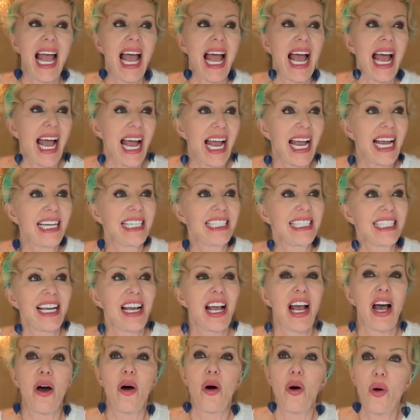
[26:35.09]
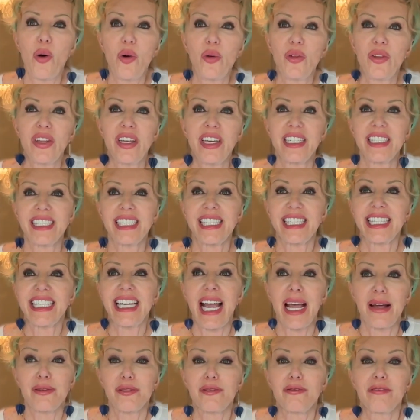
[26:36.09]
and all that
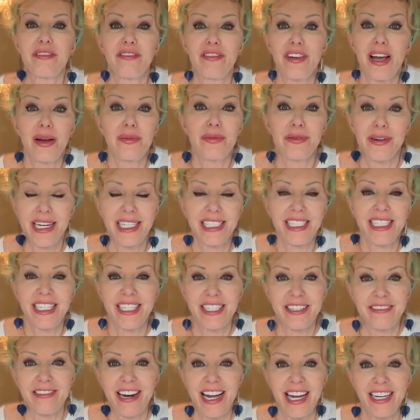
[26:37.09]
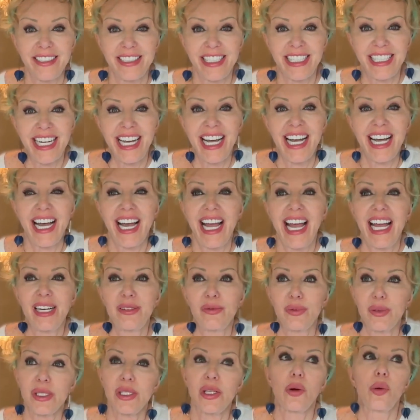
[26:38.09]
kept reverberating around in her head
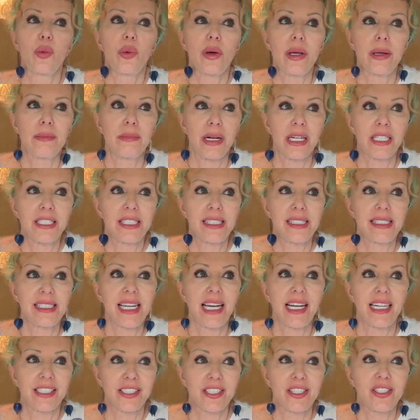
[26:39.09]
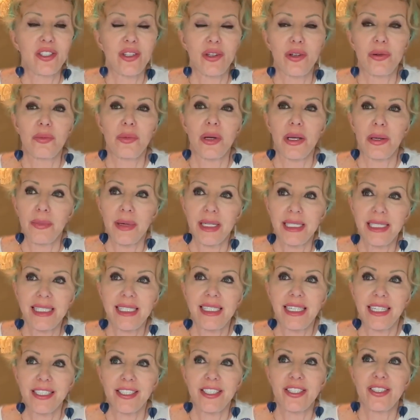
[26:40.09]
was, we must touch soon, we must
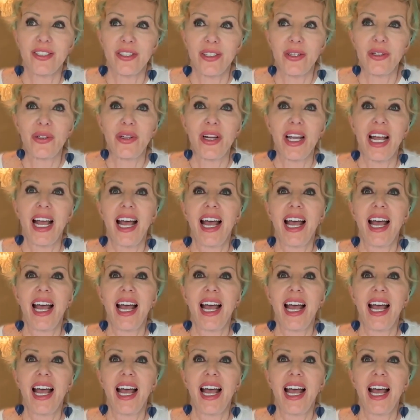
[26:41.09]
touch soon.